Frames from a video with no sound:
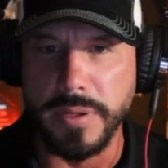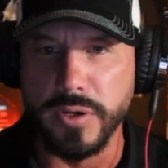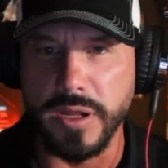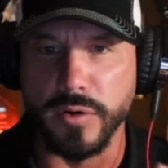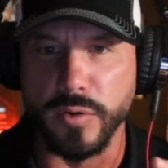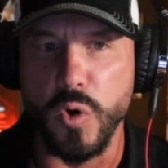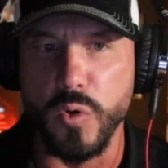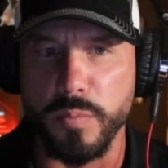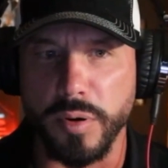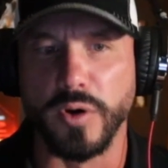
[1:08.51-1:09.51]
building their
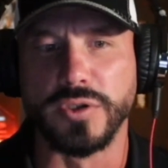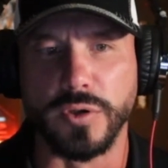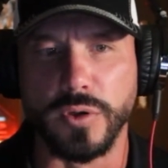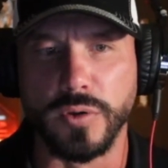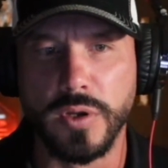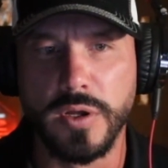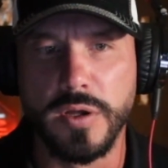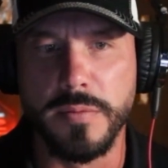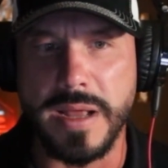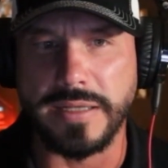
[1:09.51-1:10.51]
own personal
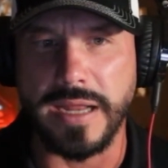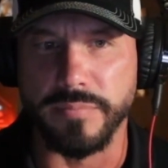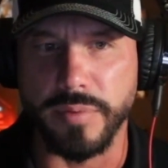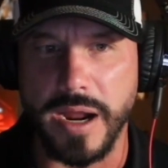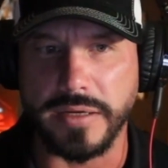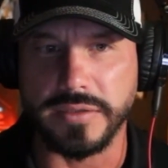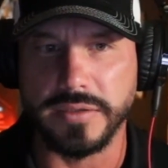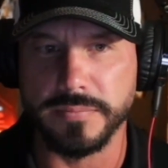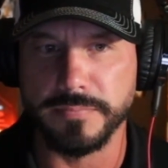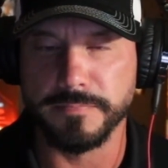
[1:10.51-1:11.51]
meditative practice.